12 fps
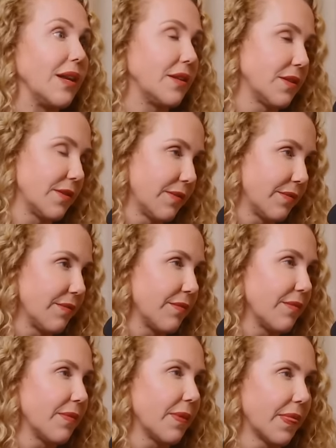if it's
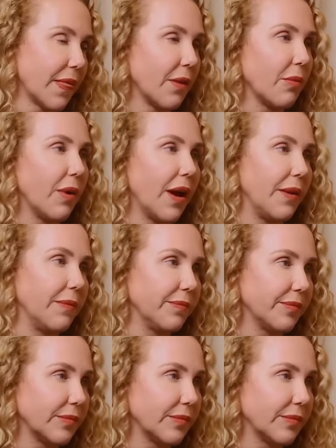happened at all, right. you know?